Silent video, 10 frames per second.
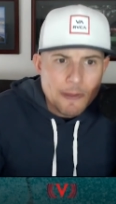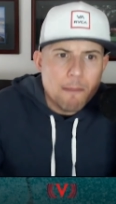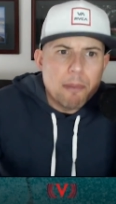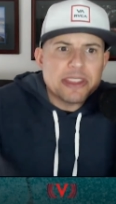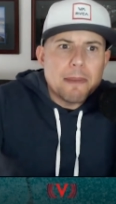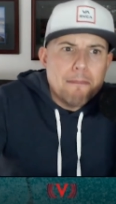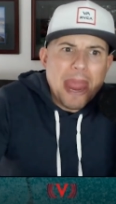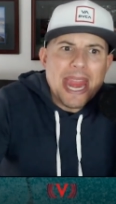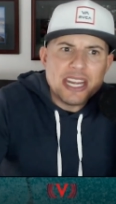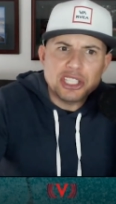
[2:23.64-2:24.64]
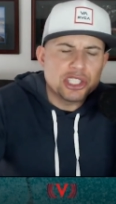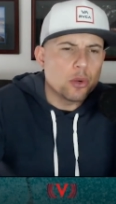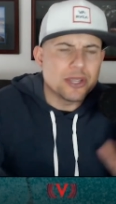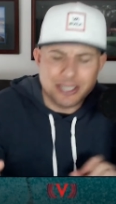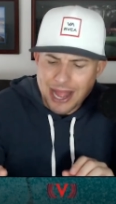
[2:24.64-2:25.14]
But the main
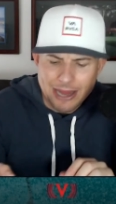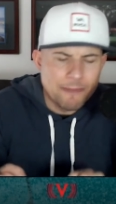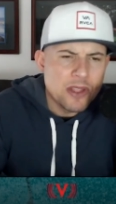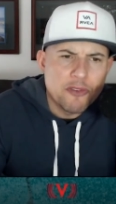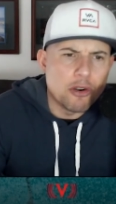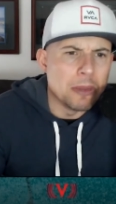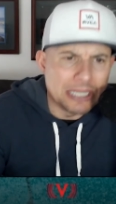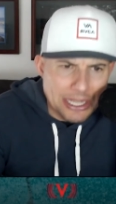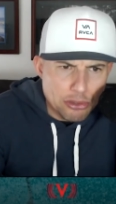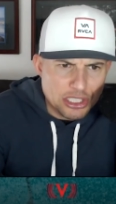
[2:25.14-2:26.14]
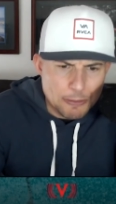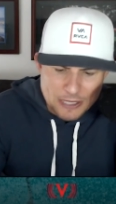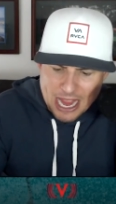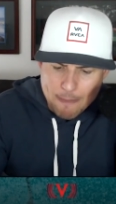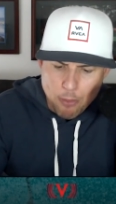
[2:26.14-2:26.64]
issue is, like, from a leadership
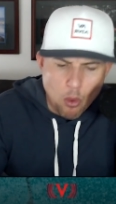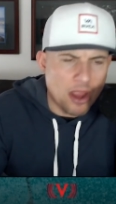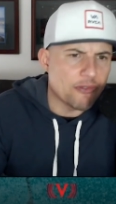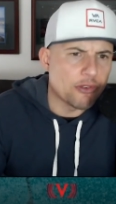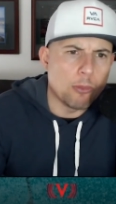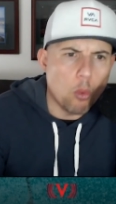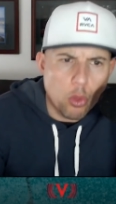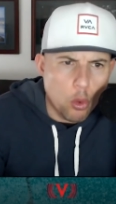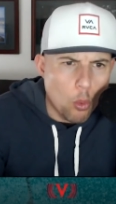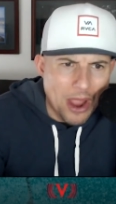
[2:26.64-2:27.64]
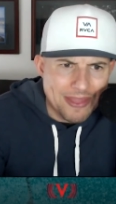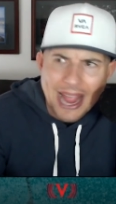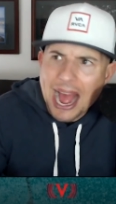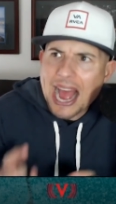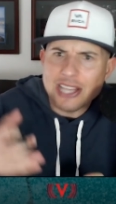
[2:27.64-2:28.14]
standpoint, from the way the
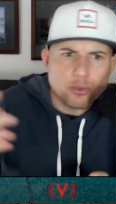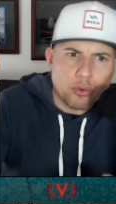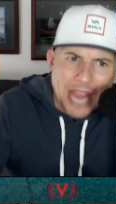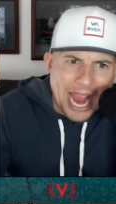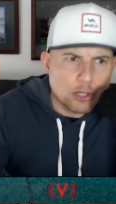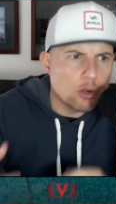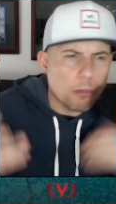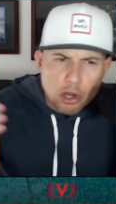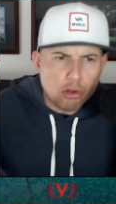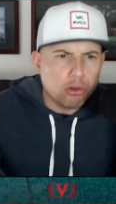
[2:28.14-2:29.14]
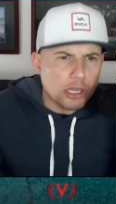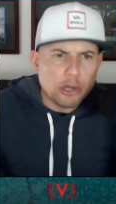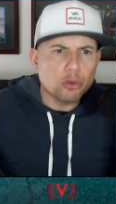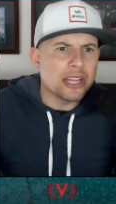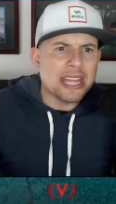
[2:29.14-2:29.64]
guys react to him,
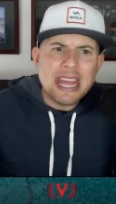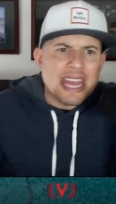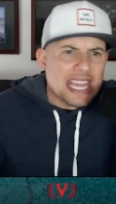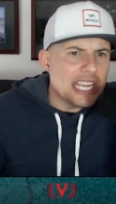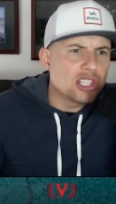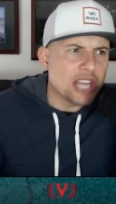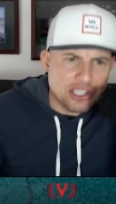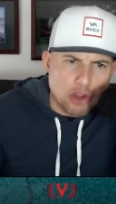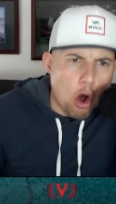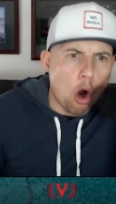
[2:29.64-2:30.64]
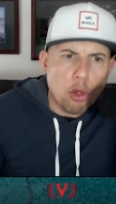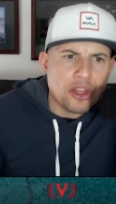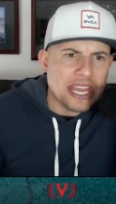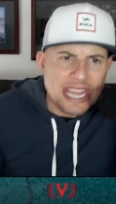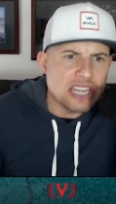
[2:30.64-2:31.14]
clearly he checks all the
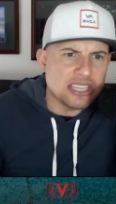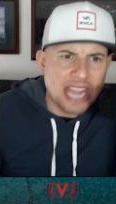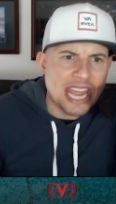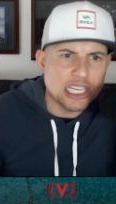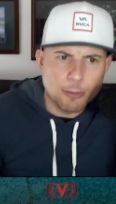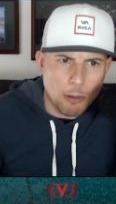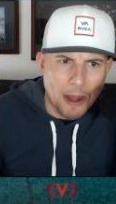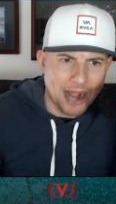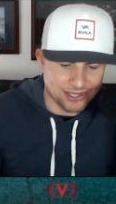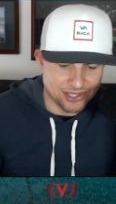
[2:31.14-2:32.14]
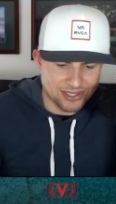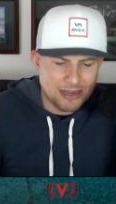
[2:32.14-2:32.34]
intangible boxes.